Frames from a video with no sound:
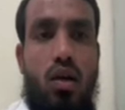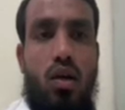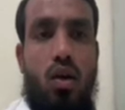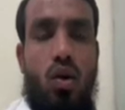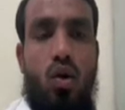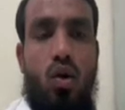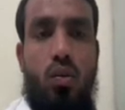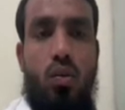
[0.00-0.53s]

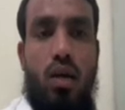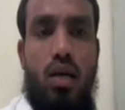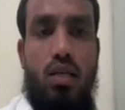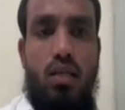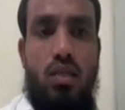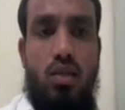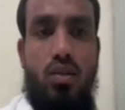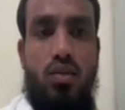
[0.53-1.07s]
Chloroplast
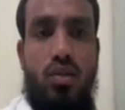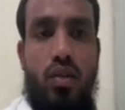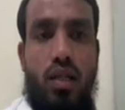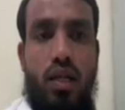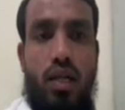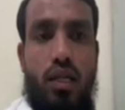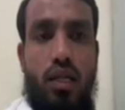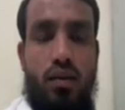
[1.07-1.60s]
is also
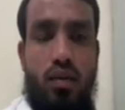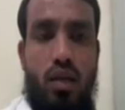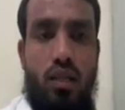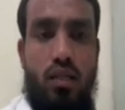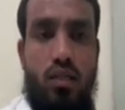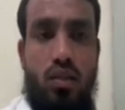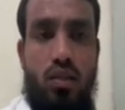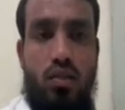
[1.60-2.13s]
there,
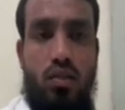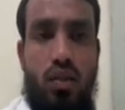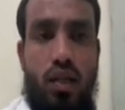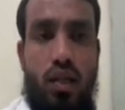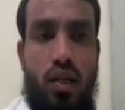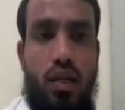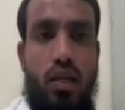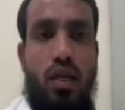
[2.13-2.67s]
nucleus is also
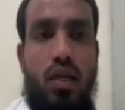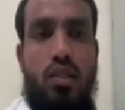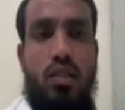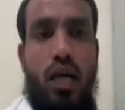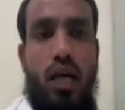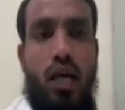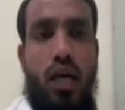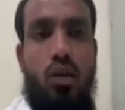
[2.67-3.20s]
there,
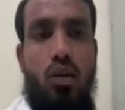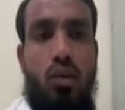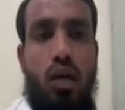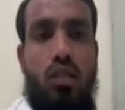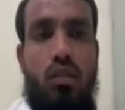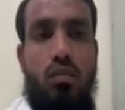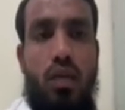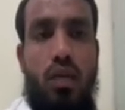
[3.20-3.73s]

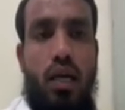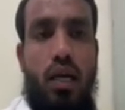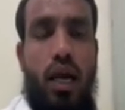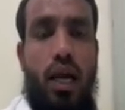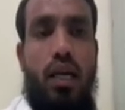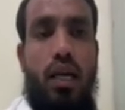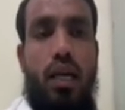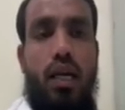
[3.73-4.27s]
cytoplasm,
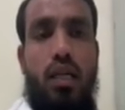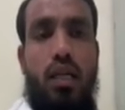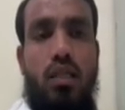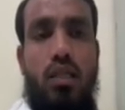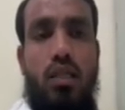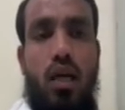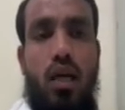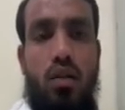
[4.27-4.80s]
and
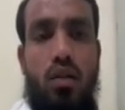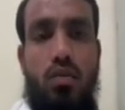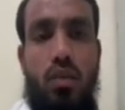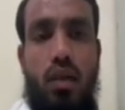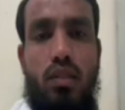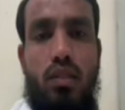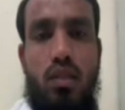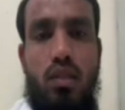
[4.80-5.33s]
intracellular
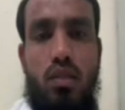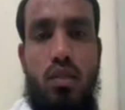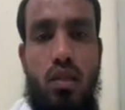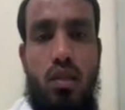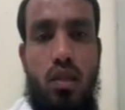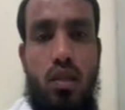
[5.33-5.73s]
spaces.